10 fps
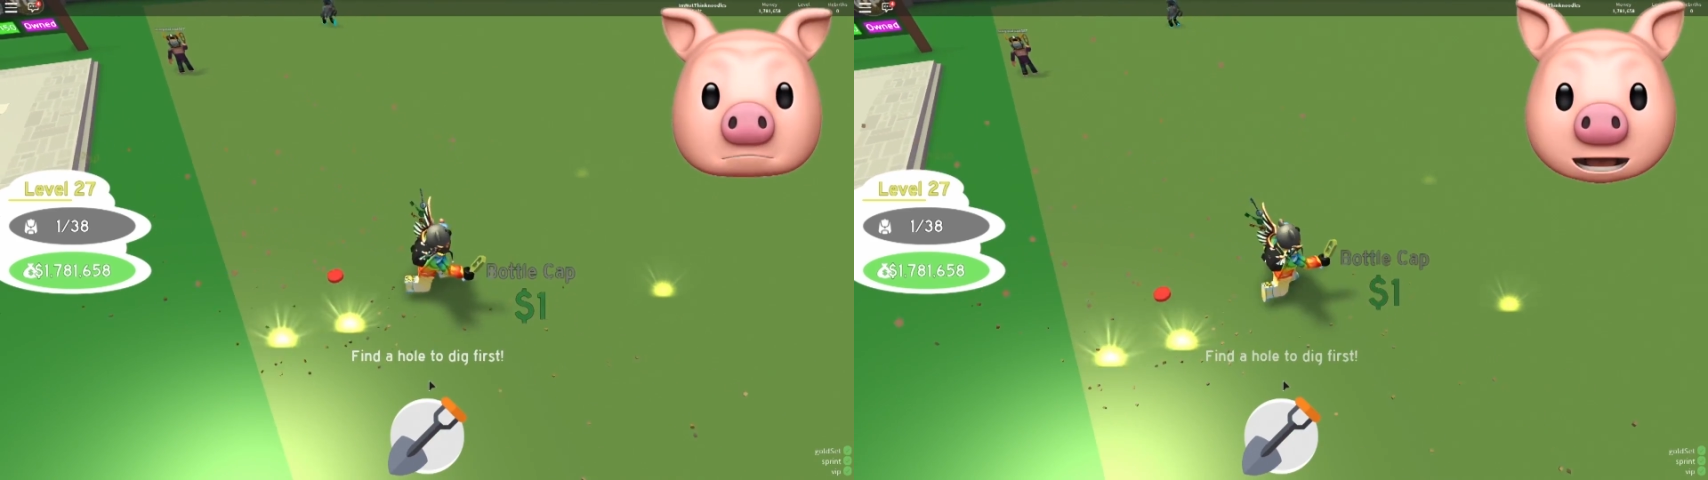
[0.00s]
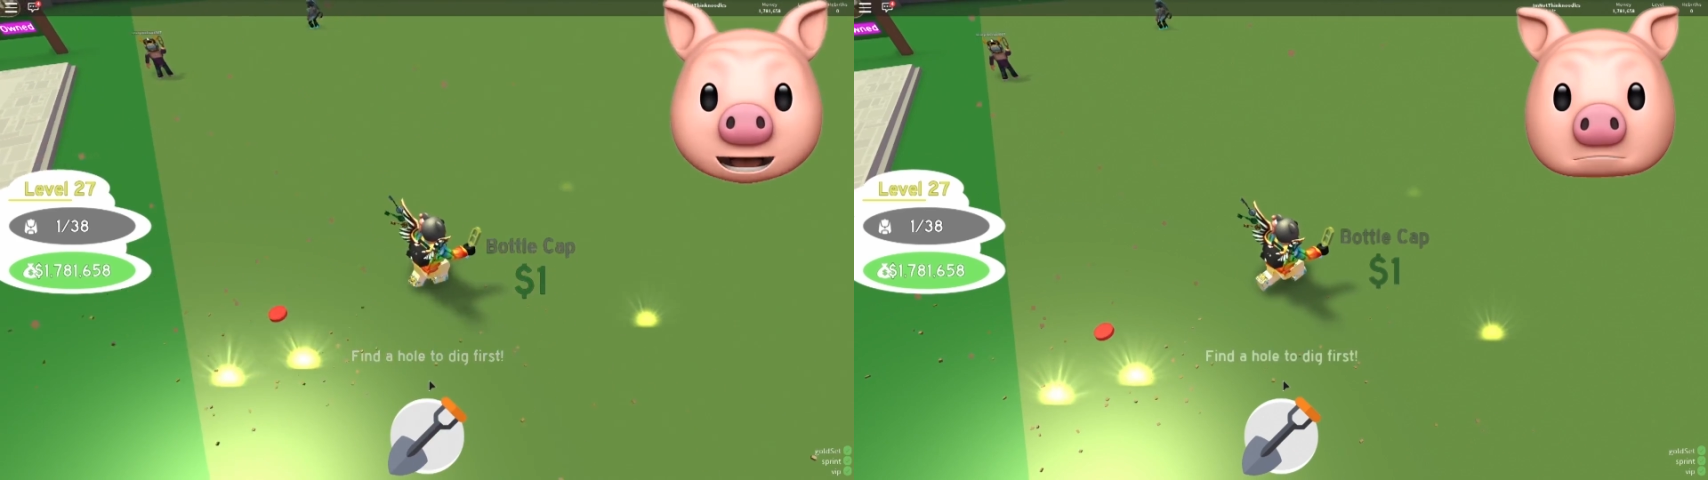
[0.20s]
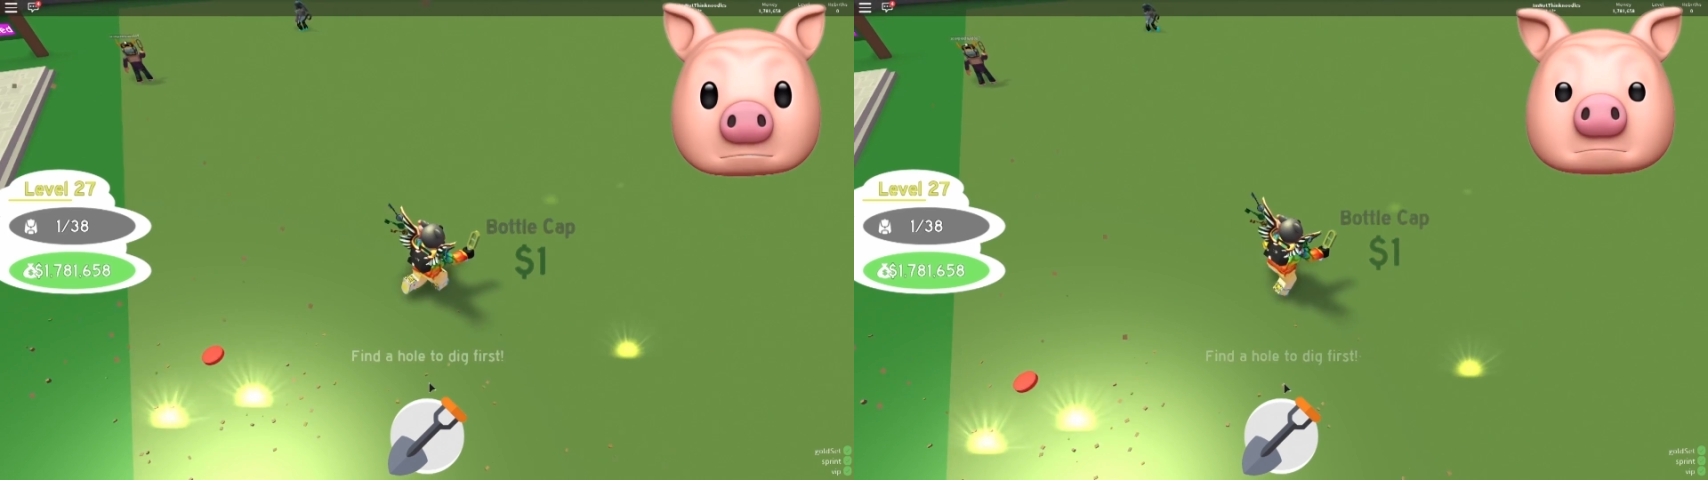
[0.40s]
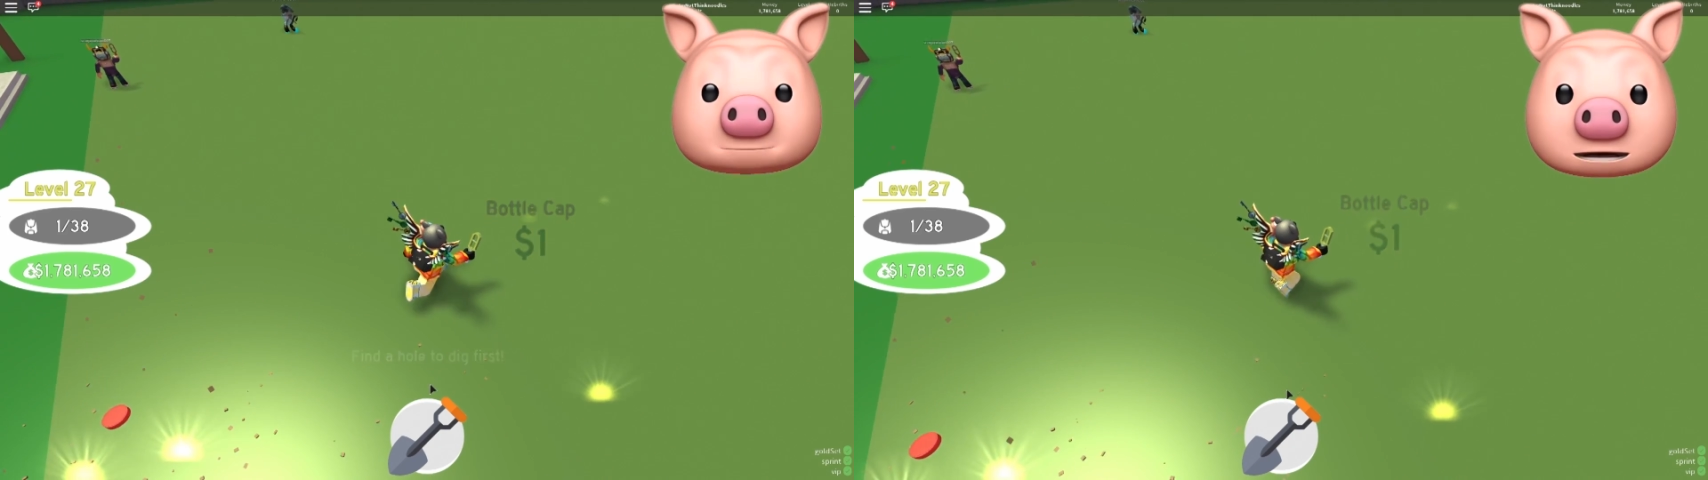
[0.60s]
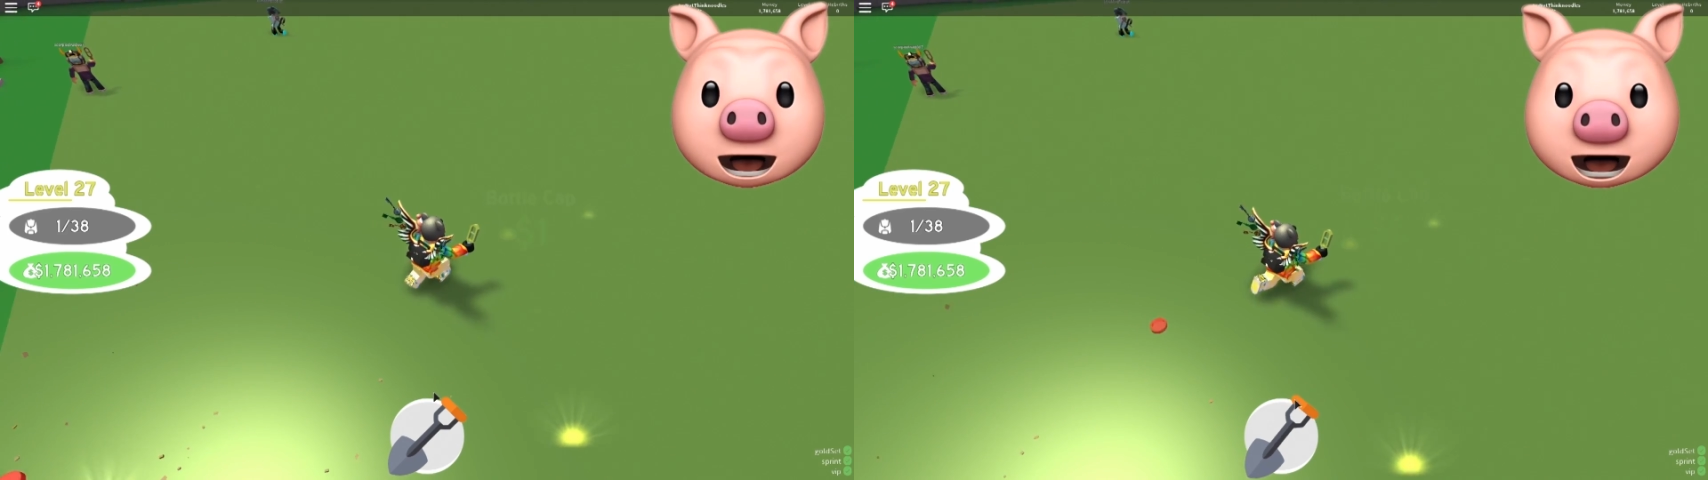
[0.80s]
matter for
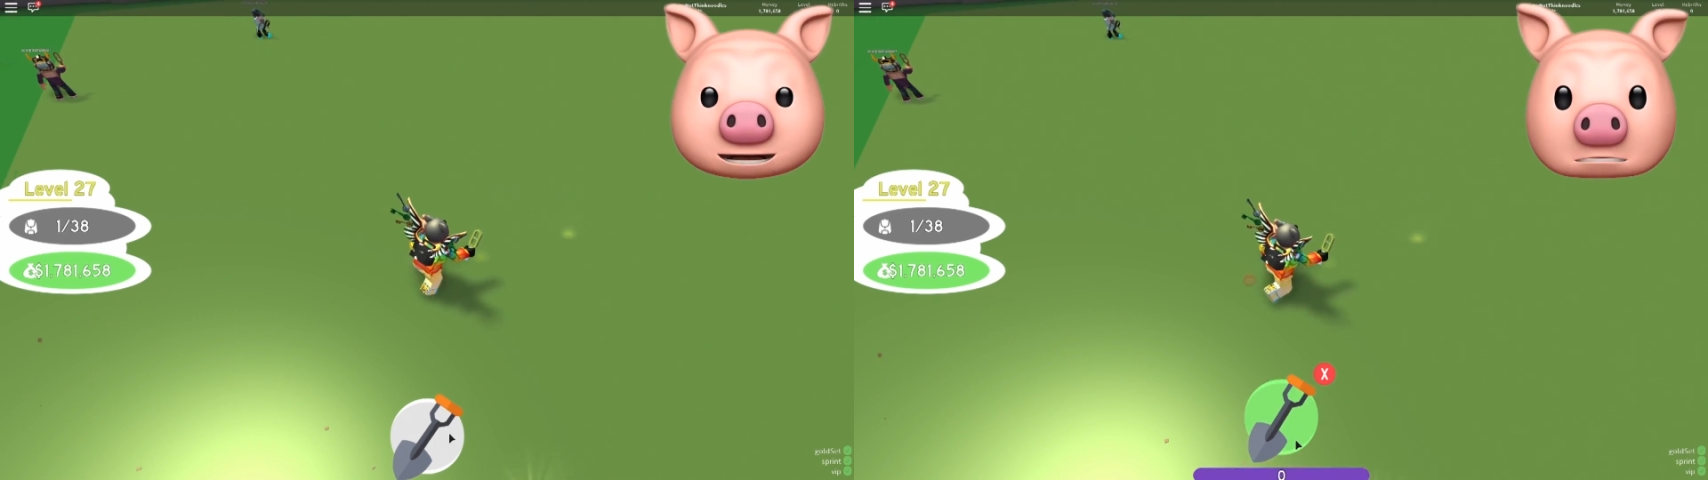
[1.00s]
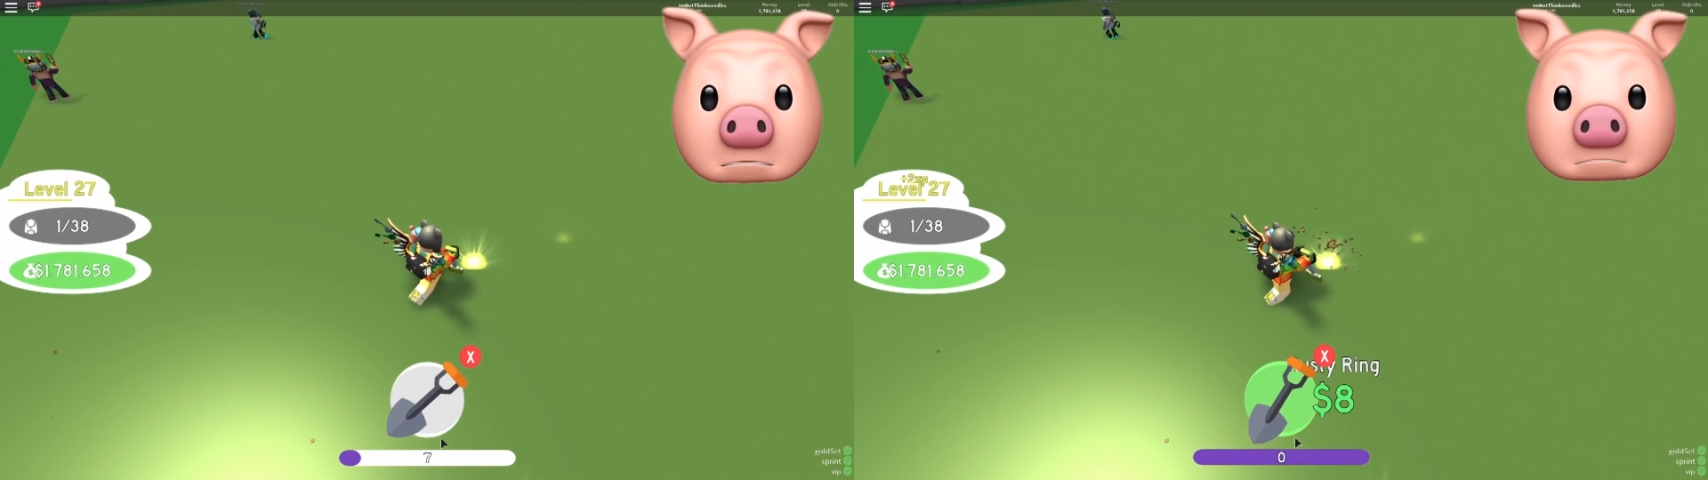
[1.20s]
five